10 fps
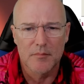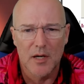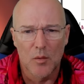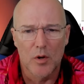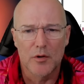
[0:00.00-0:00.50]

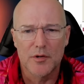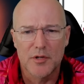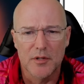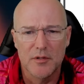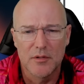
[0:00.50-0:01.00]
are
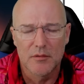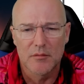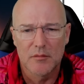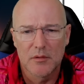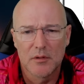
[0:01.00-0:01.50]
warranted
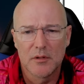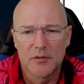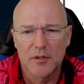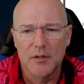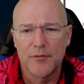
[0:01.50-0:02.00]

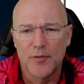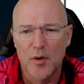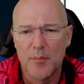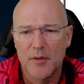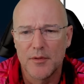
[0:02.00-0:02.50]
to
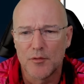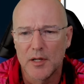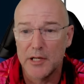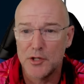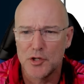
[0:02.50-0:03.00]
confirm the
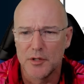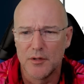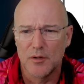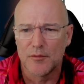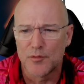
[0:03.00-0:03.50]
relation
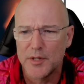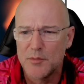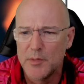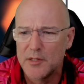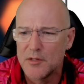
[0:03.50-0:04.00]
of red
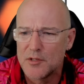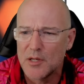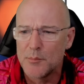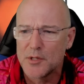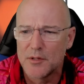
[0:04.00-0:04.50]
meat
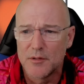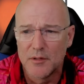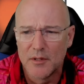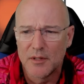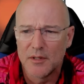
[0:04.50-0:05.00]

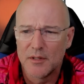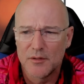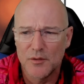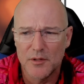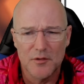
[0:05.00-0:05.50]
consumption
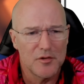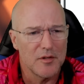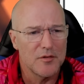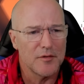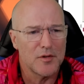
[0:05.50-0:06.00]
to the
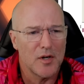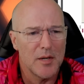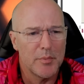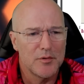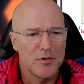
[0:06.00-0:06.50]
incidence of
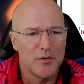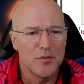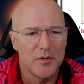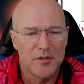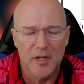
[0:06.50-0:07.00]
type
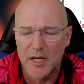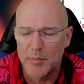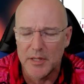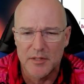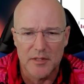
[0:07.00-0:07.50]
two
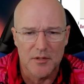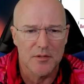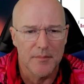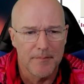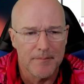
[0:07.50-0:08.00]

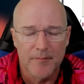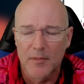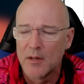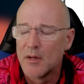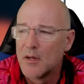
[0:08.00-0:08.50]
diabetes.
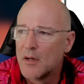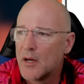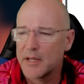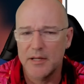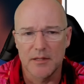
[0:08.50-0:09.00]

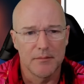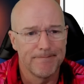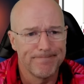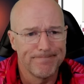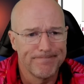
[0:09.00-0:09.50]
Okay,
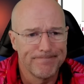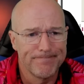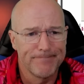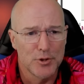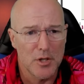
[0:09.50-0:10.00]

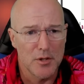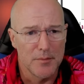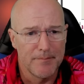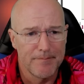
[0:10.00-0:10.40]
so